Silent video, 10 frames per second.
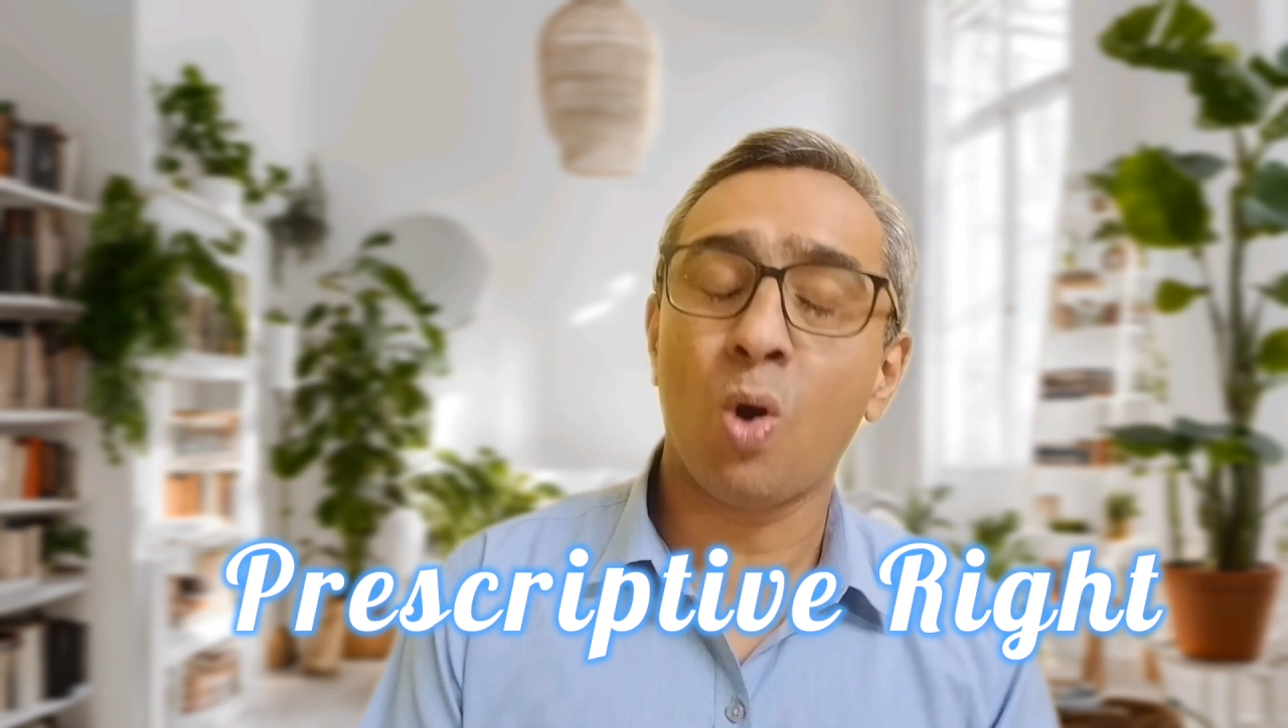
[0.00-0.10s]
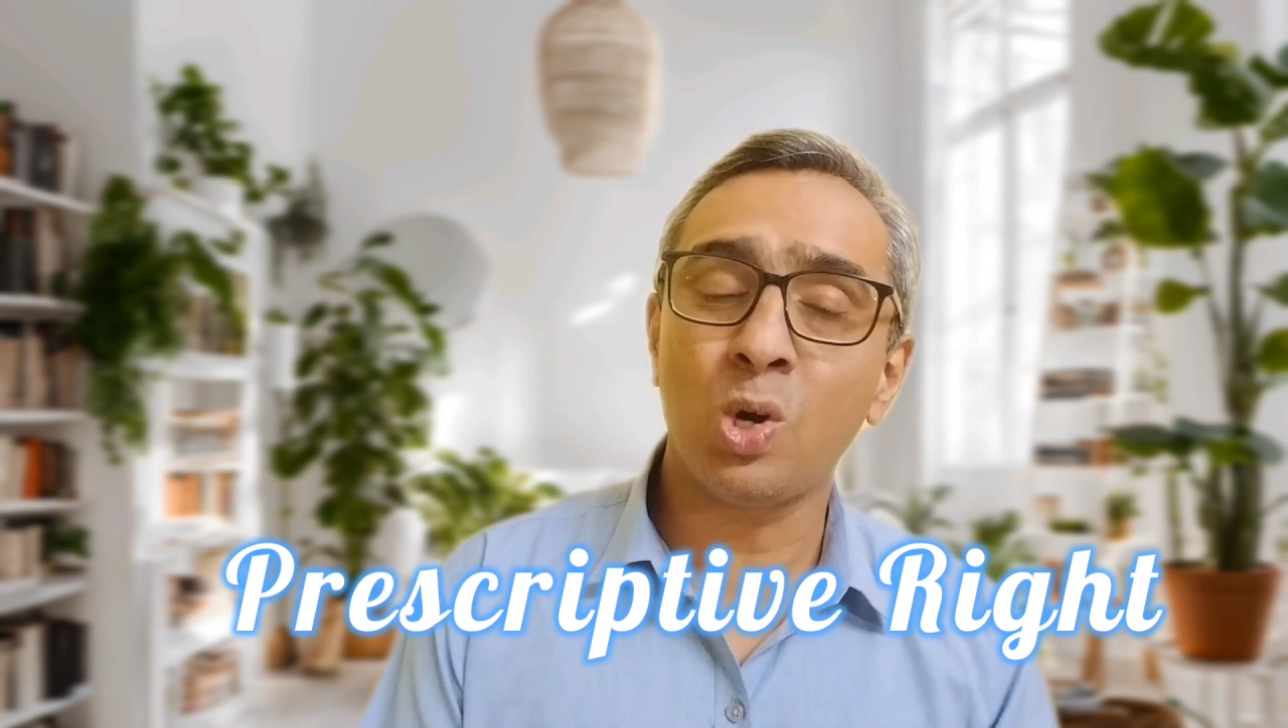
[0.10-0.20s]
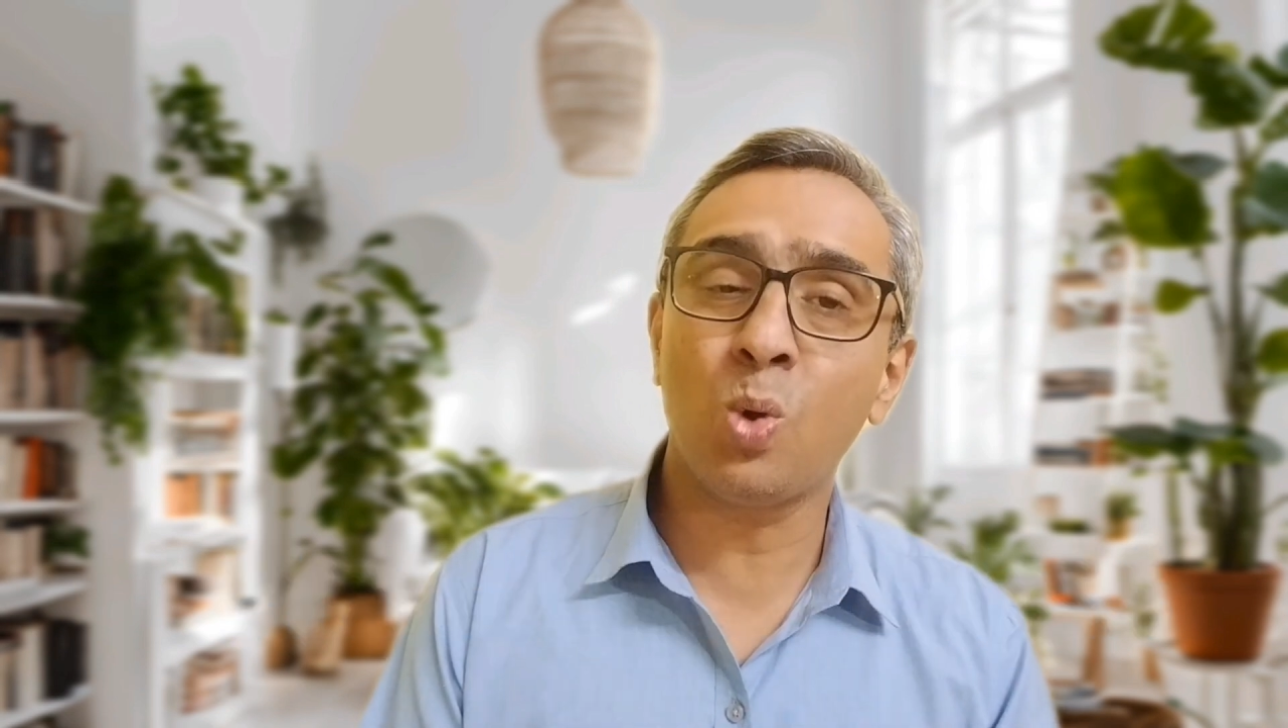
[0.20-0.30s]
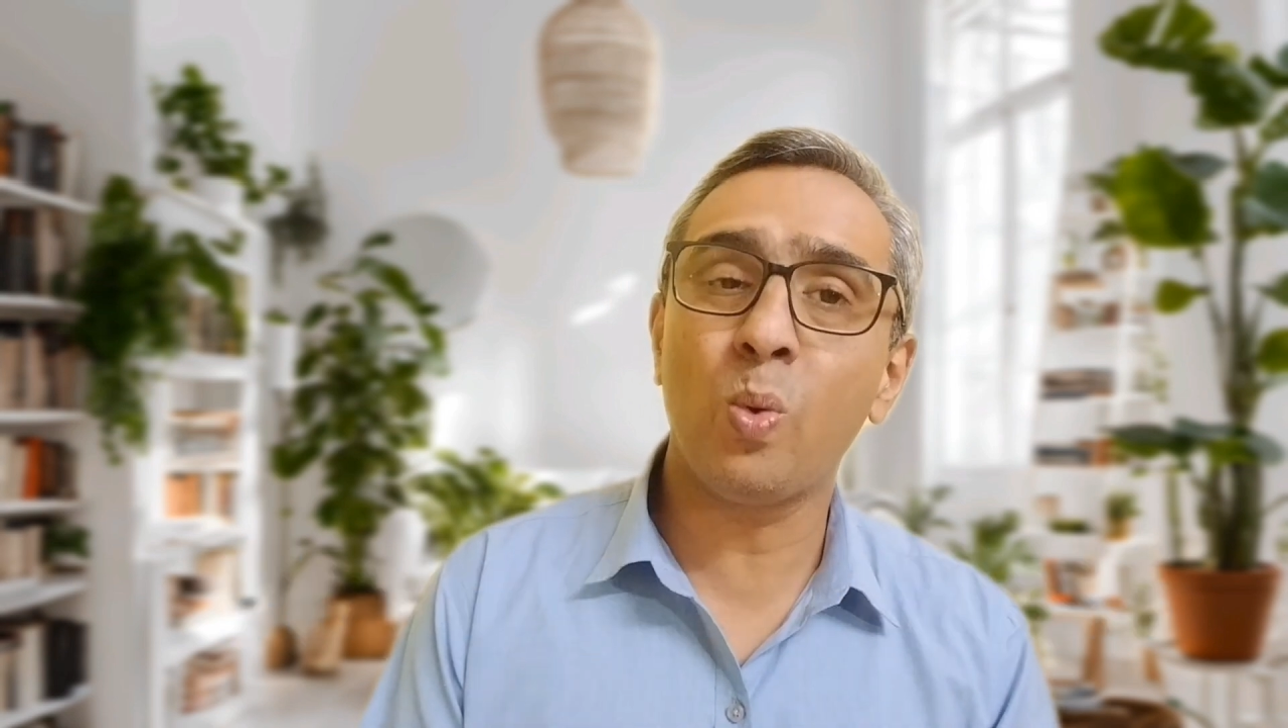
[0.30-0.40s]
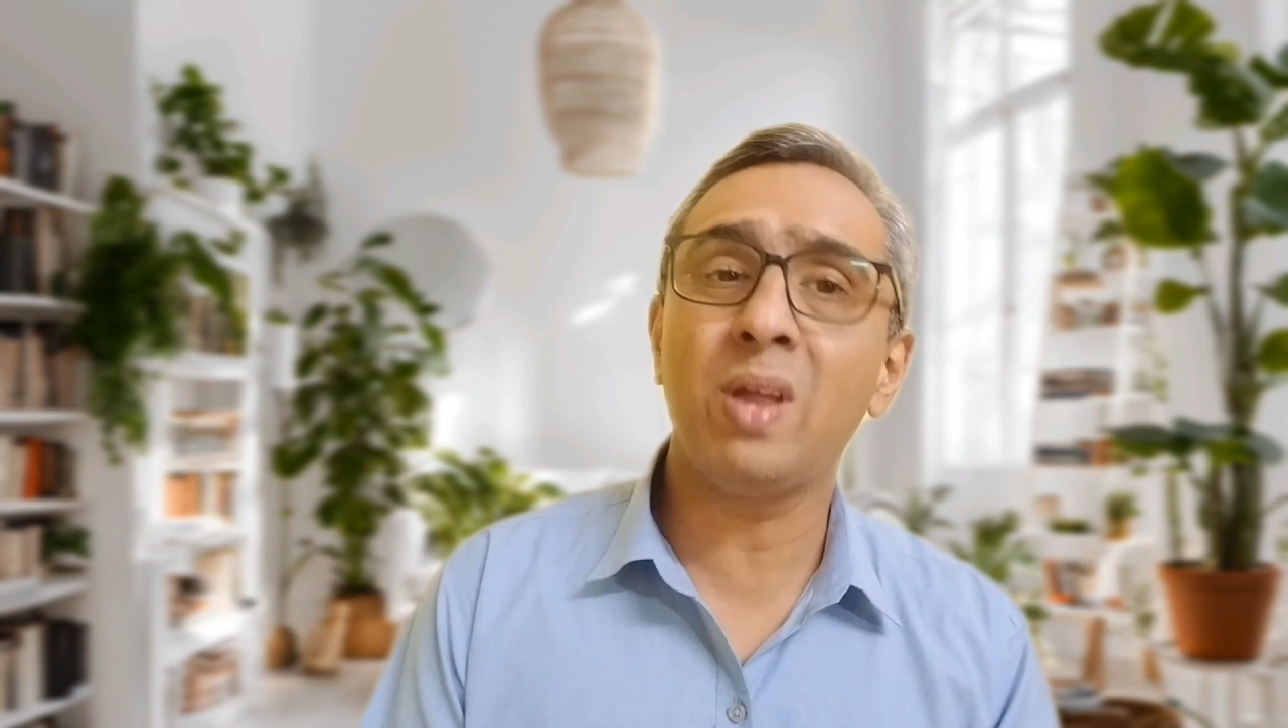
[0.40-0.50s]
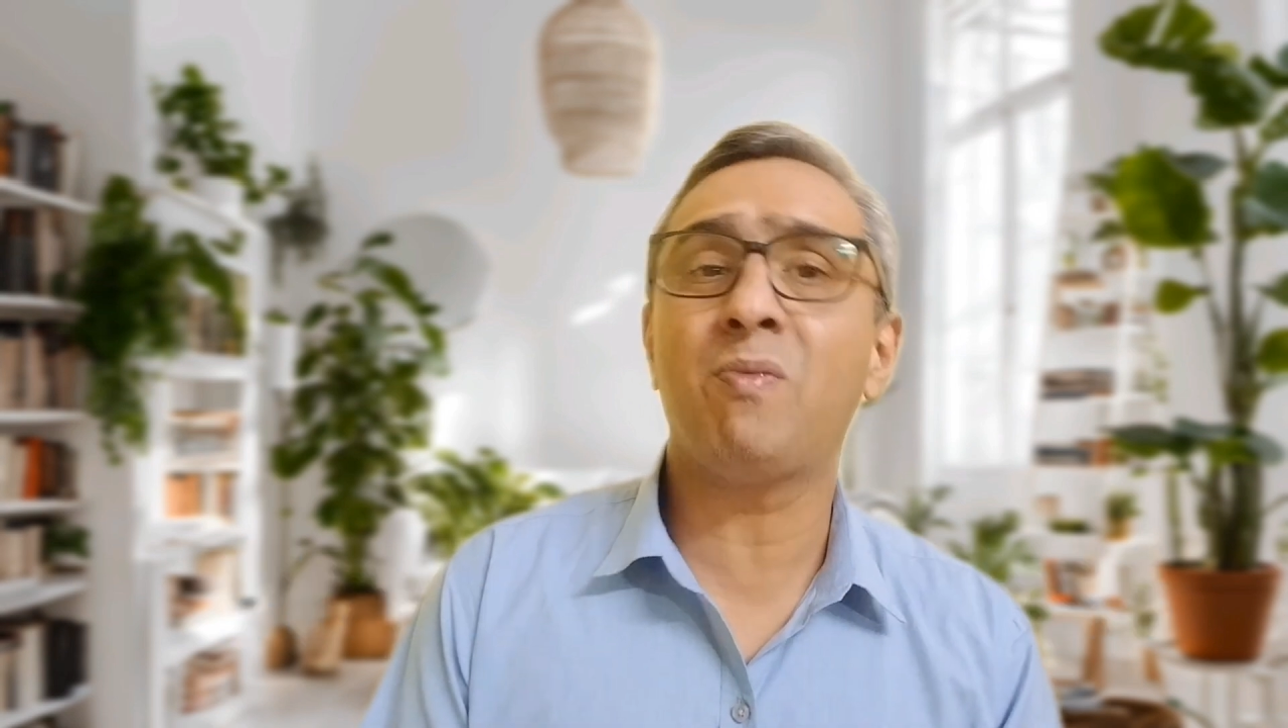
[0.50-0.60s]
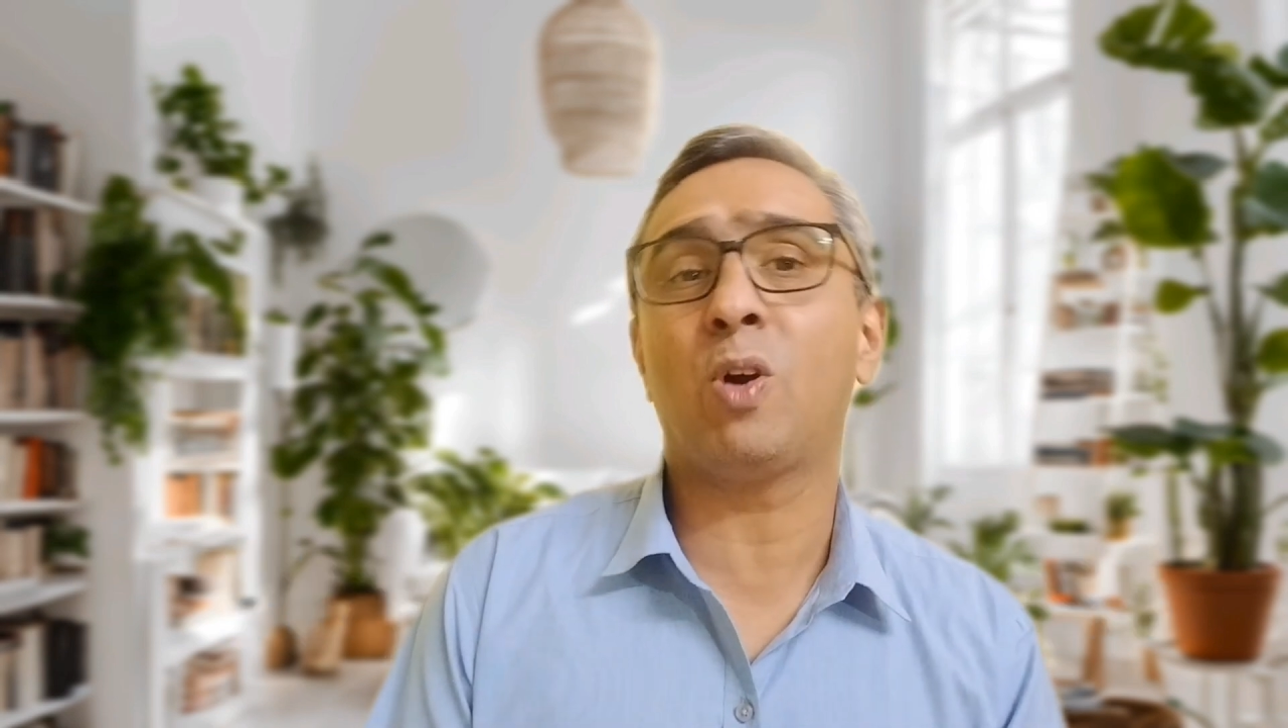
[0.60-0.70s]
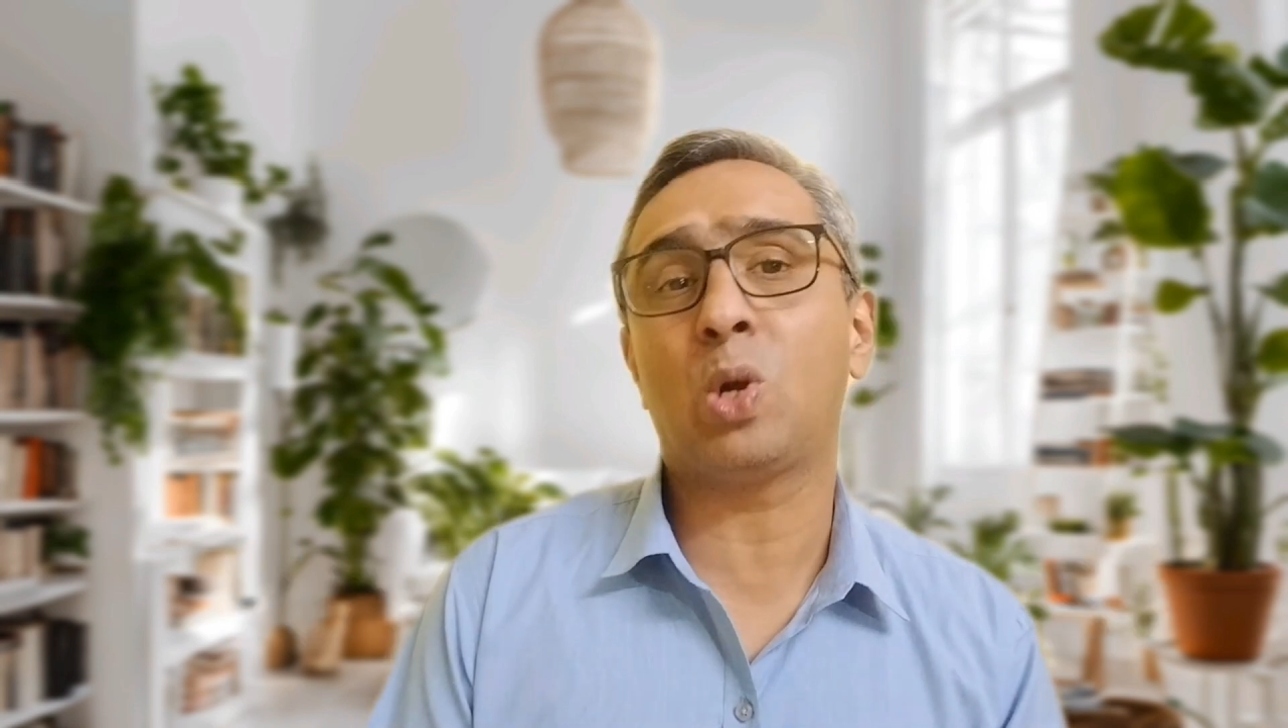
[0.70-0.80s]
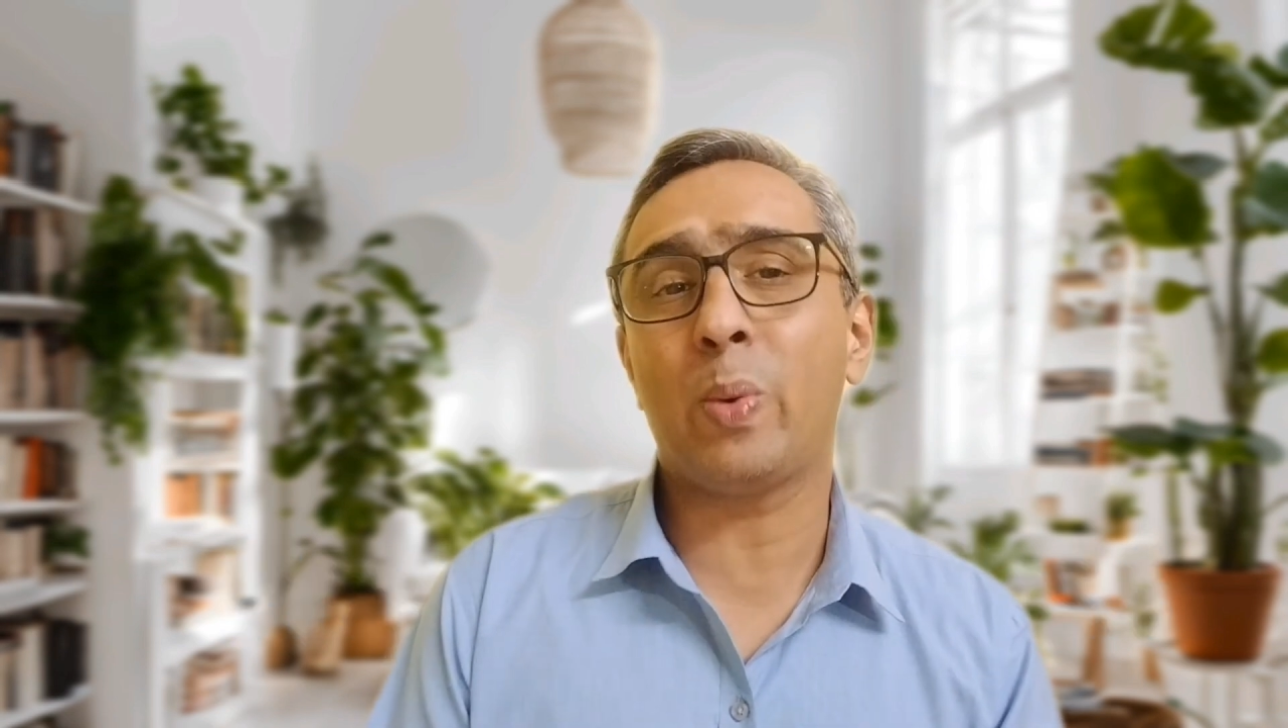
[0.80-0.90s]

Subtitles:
ongoing for